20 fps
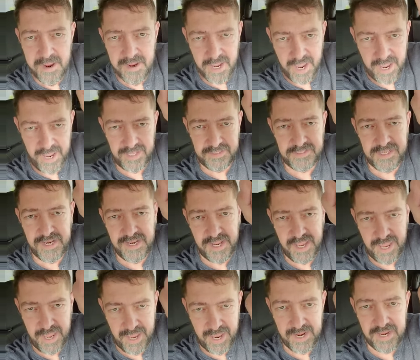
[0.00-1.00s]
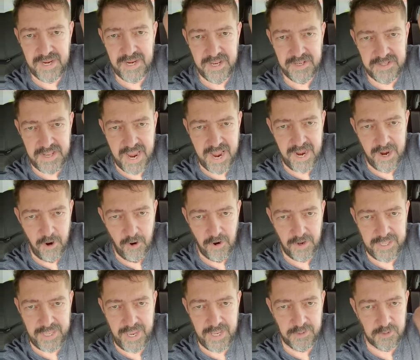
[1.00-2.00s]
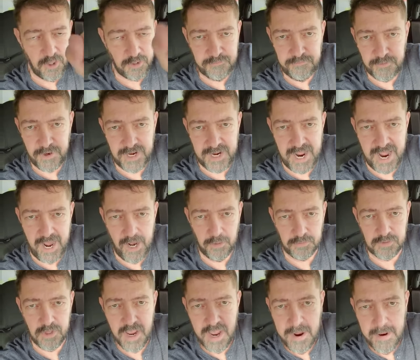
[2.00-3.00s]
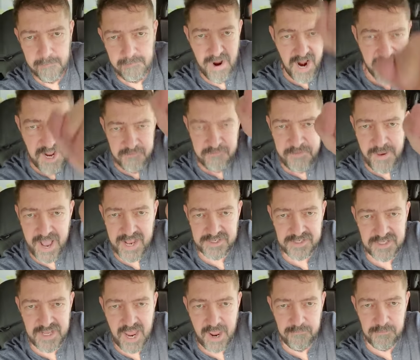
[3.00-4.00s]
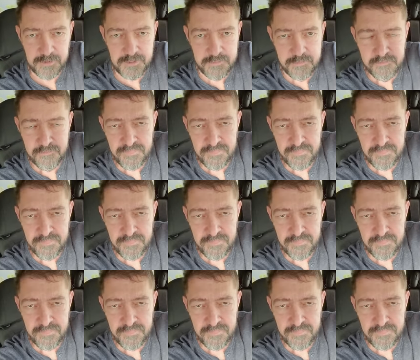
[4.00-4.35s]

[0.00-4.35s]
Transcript: Hang it in, hang it in there, okay? Don't freak out. Manifest, devils.